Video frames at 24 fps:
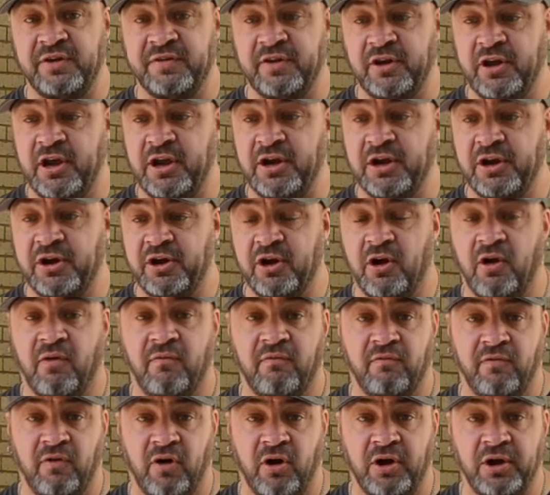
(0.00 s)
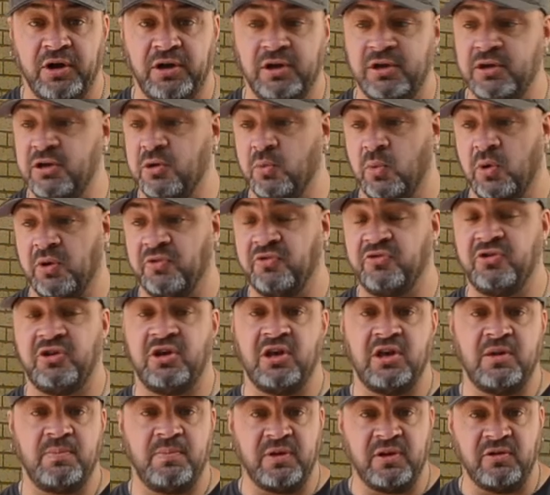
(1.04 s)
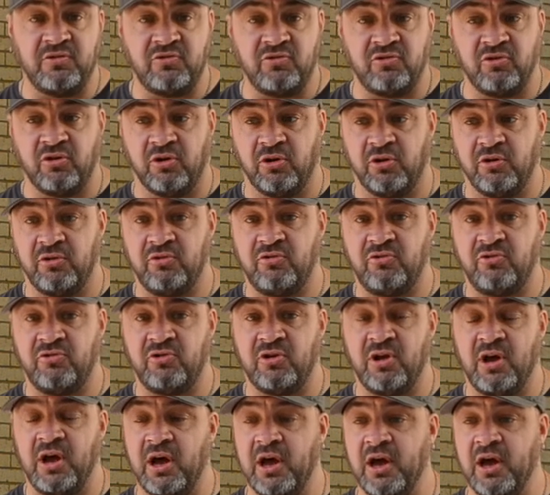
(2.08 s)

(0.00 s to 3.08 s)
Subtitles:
in a convoy and you want to keep in touch,